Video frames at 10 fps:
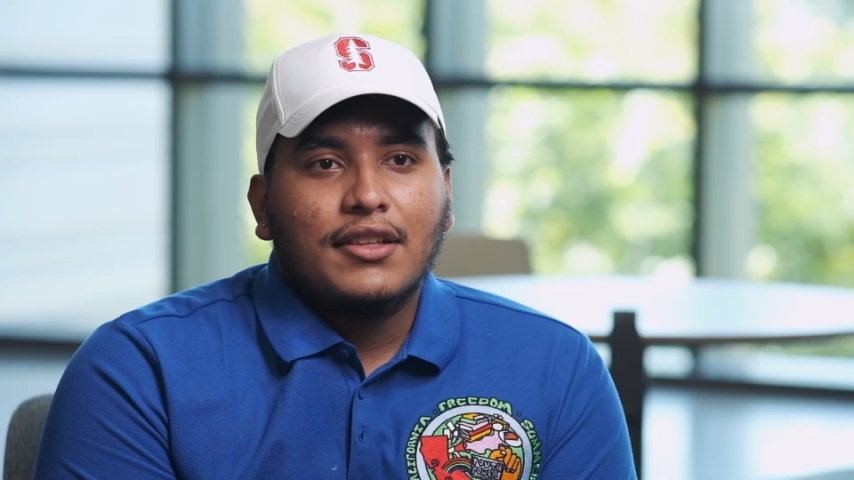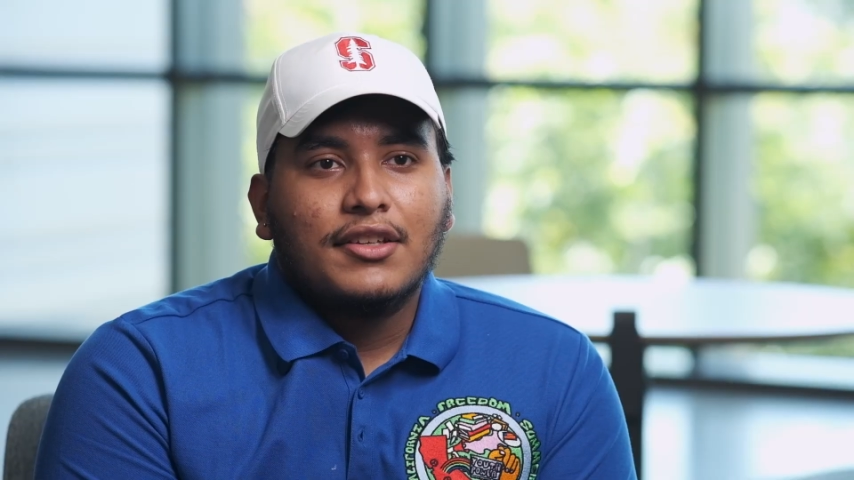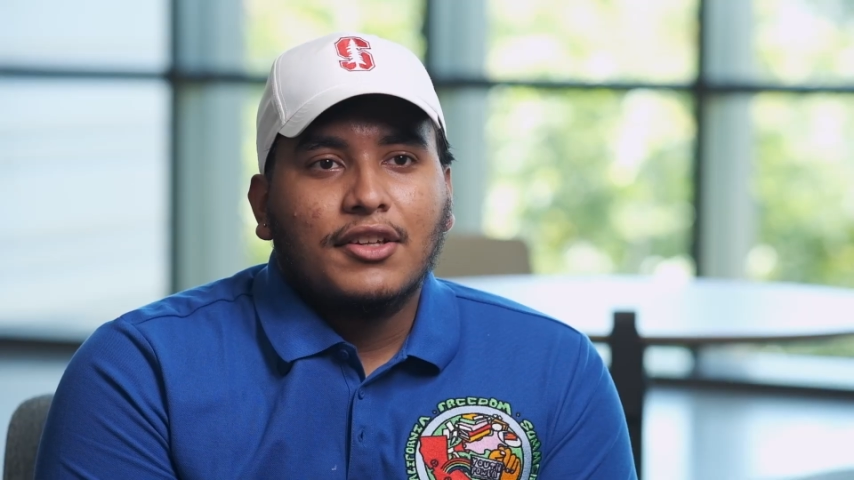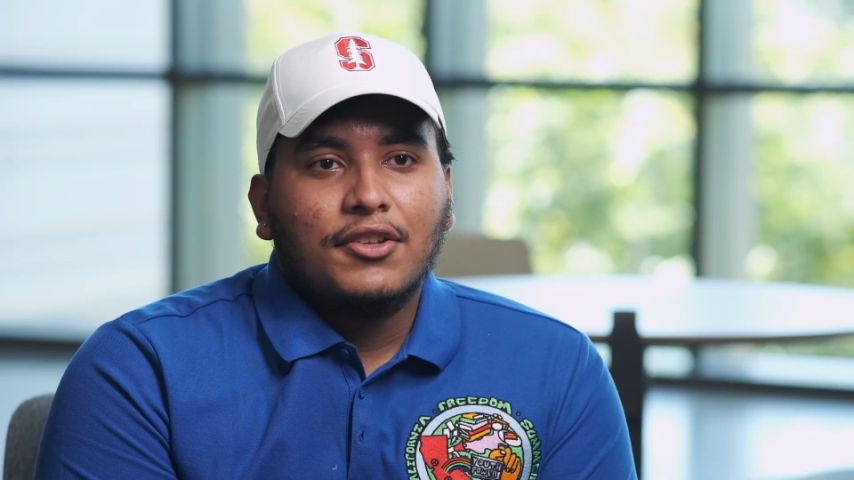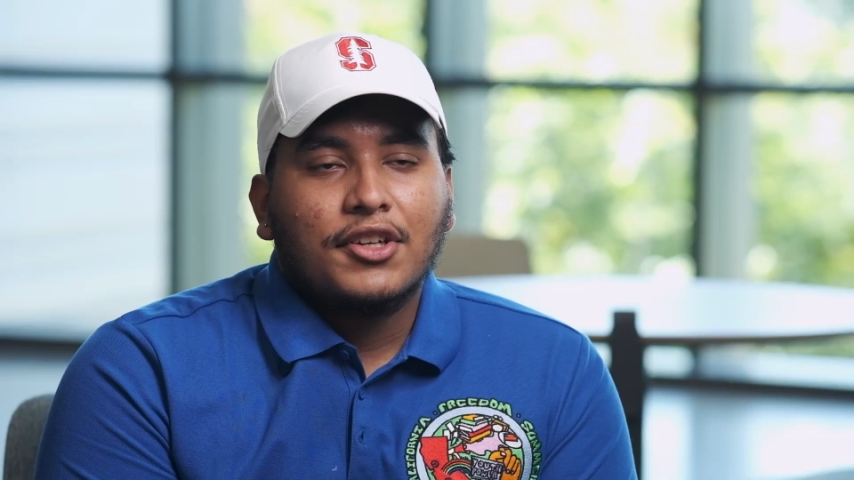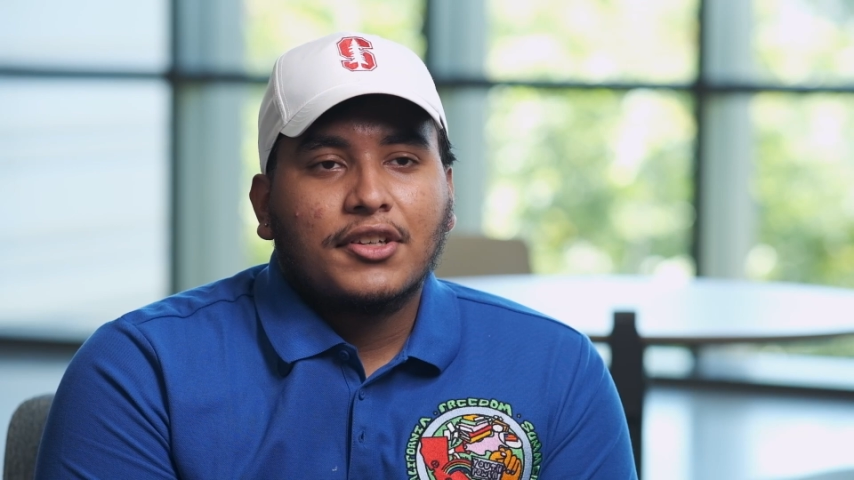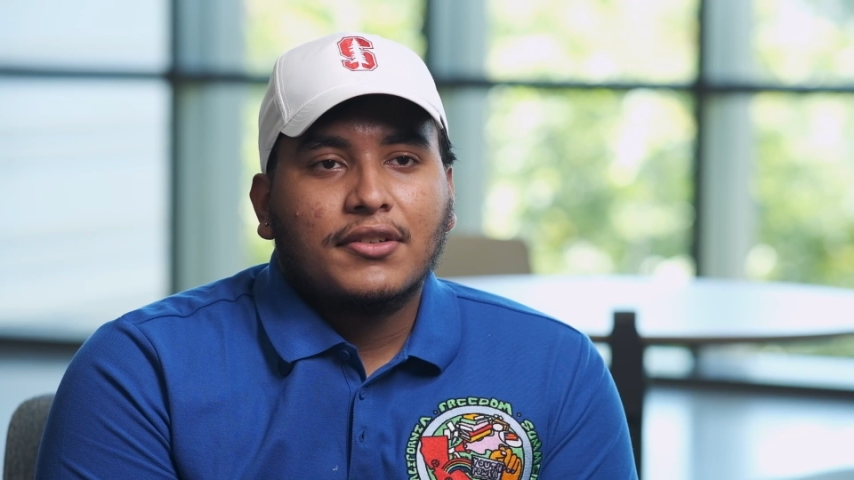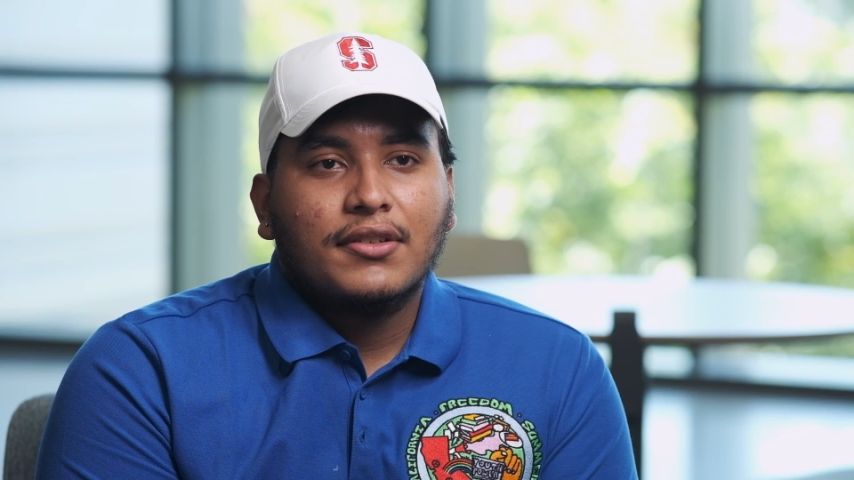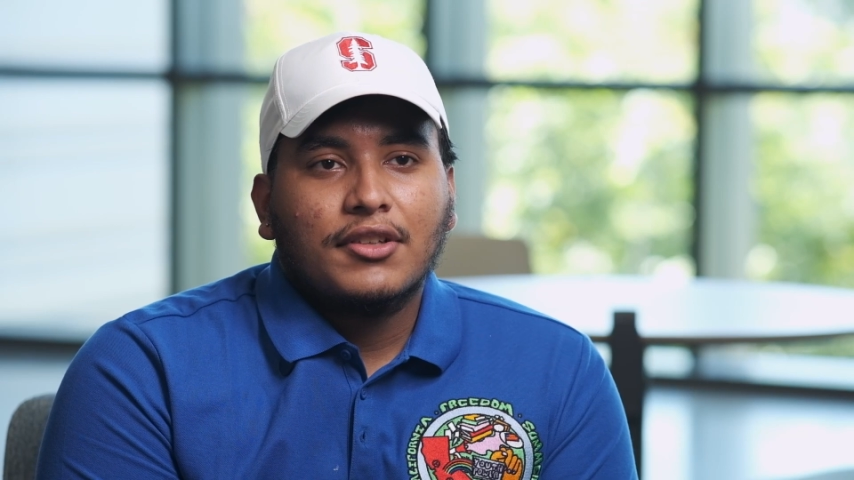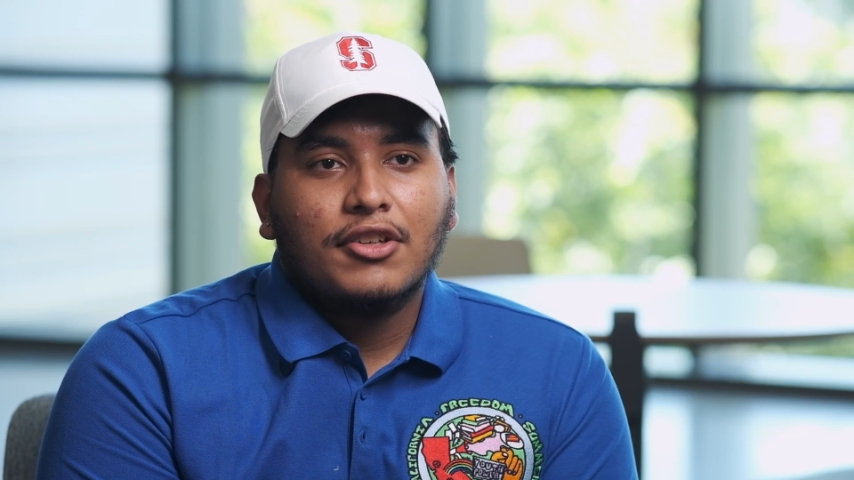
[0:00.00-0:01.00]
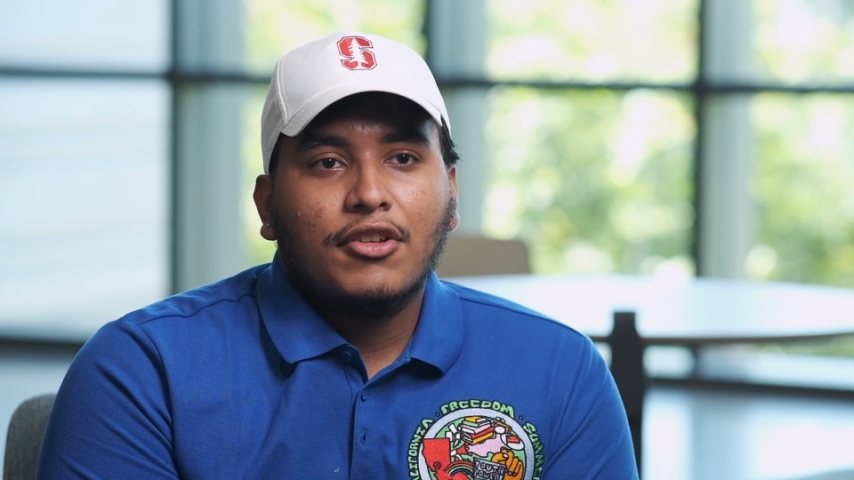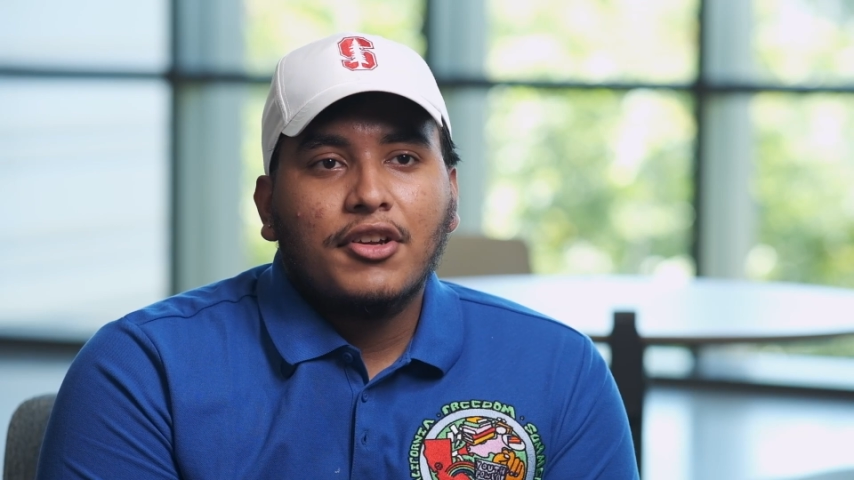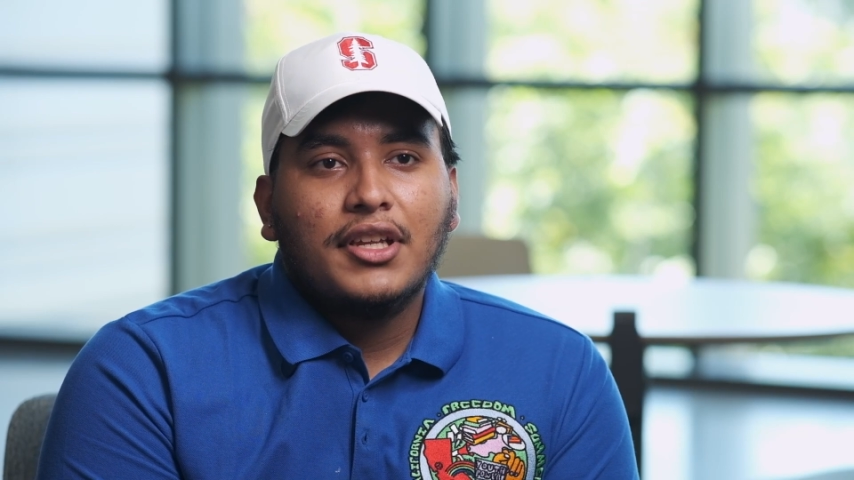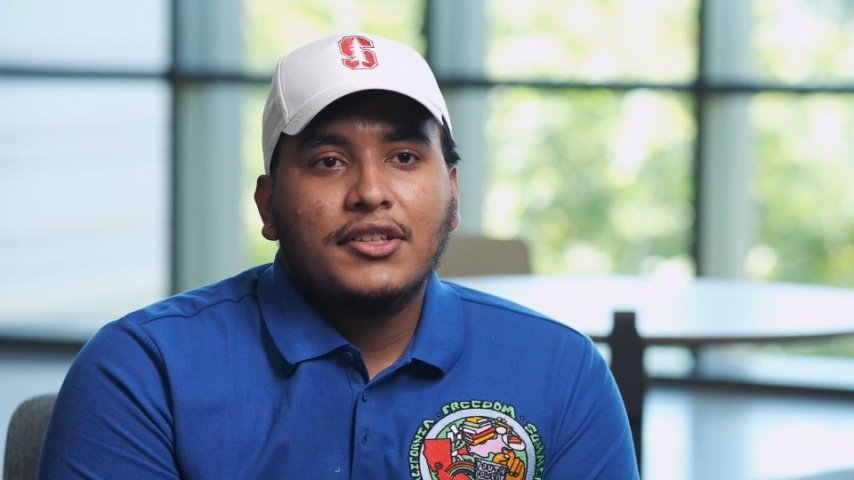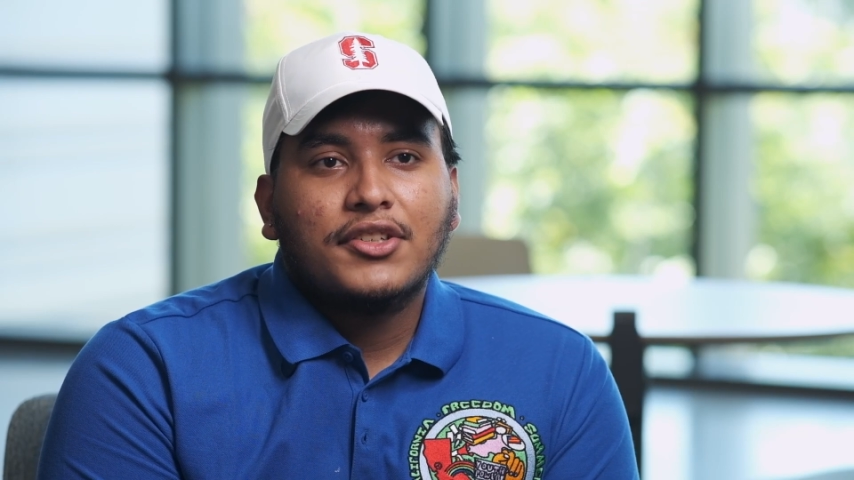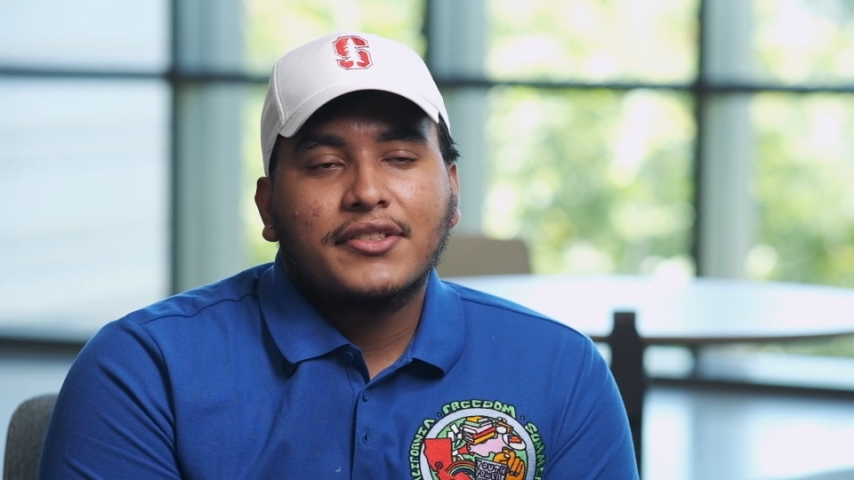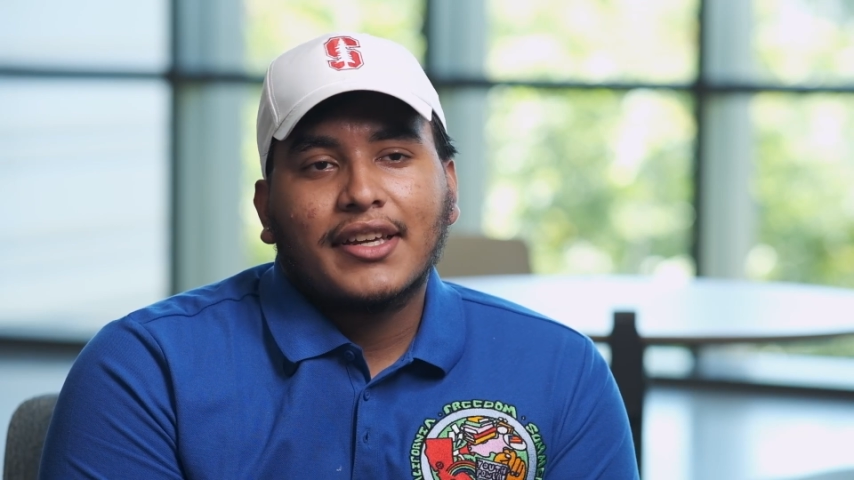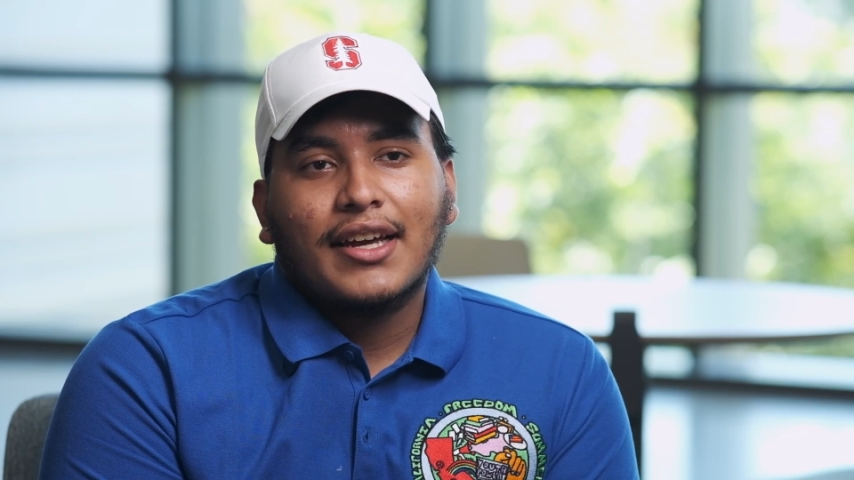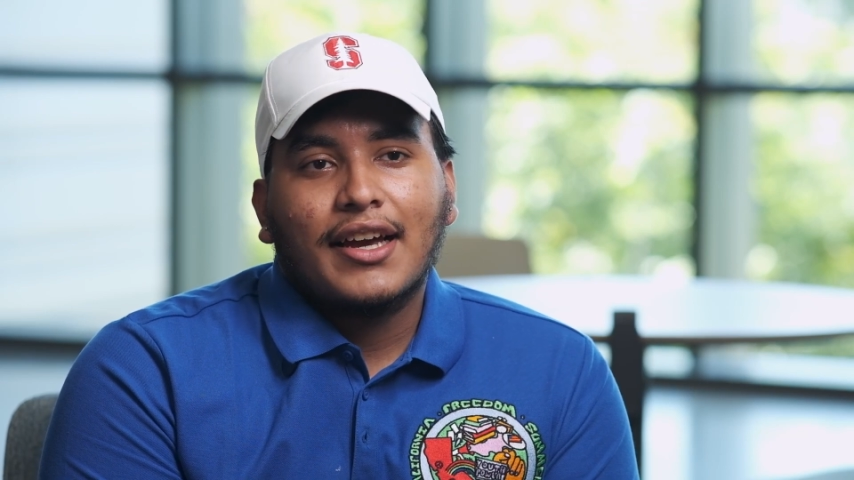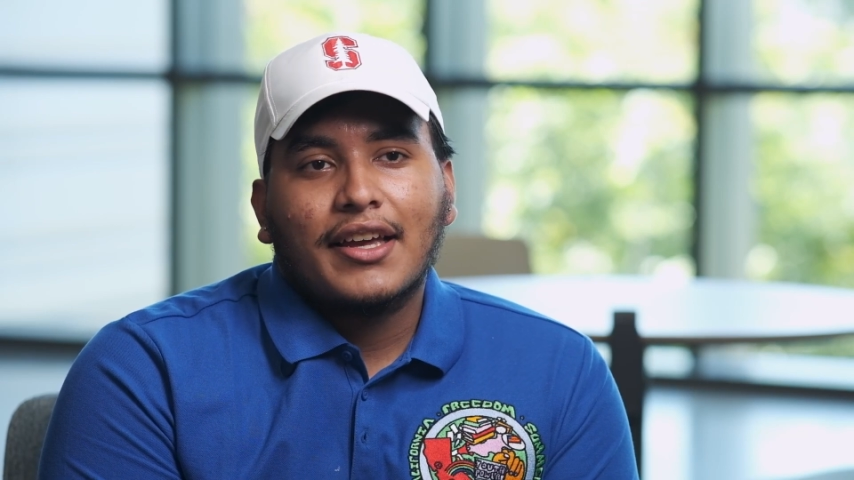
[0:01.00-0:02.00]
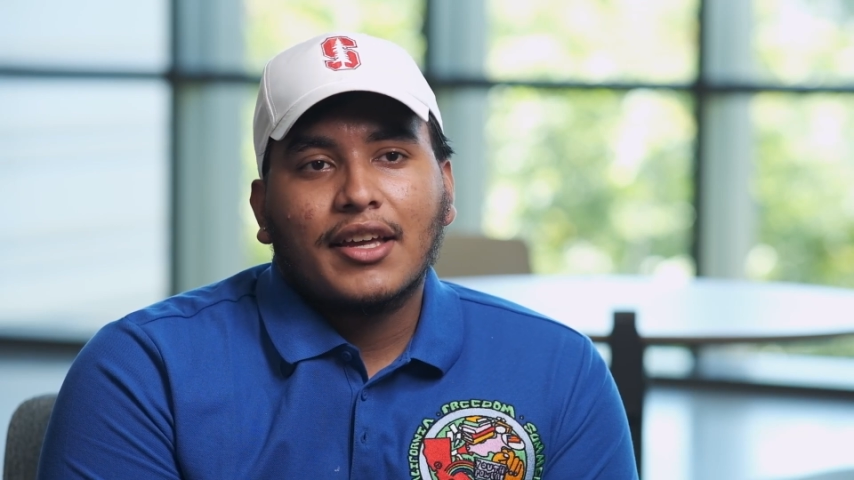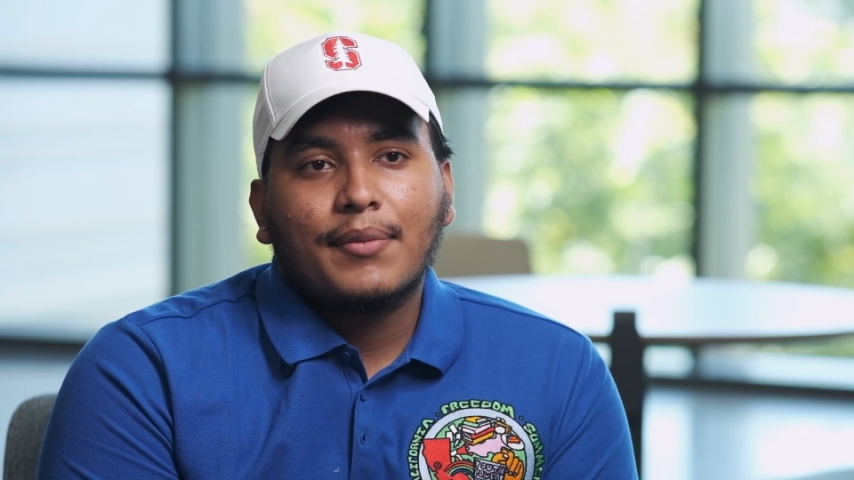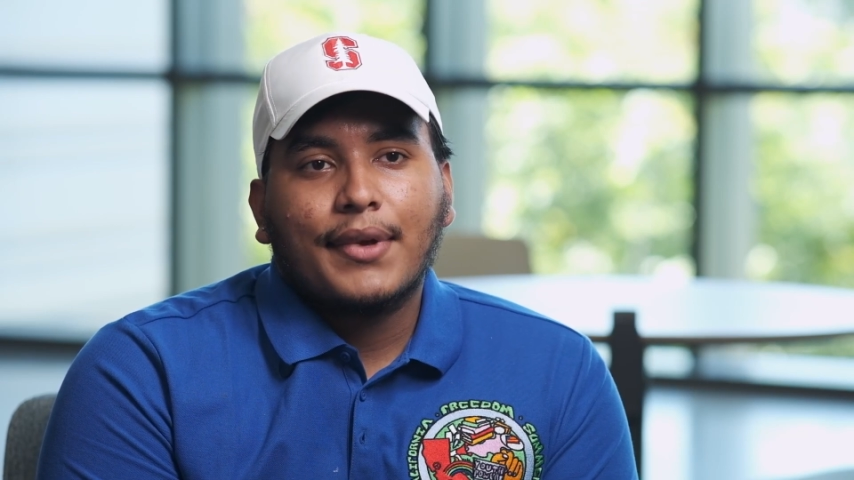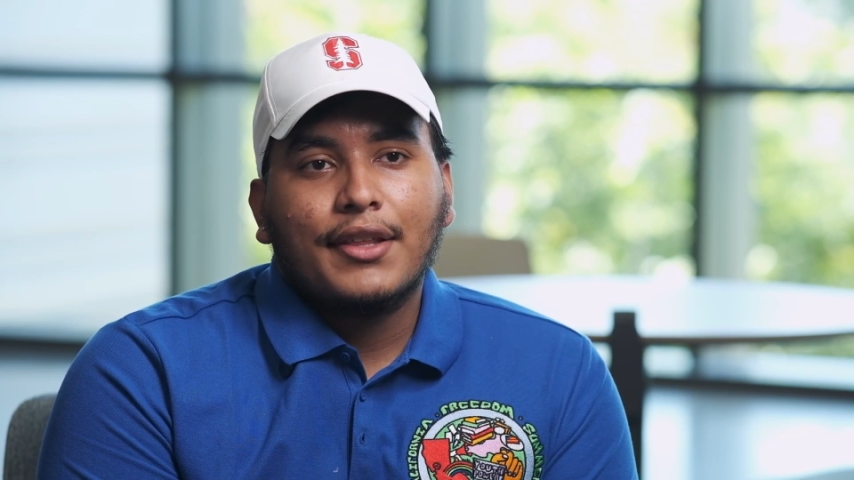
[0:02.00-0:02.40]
you know, they're learning just like I am,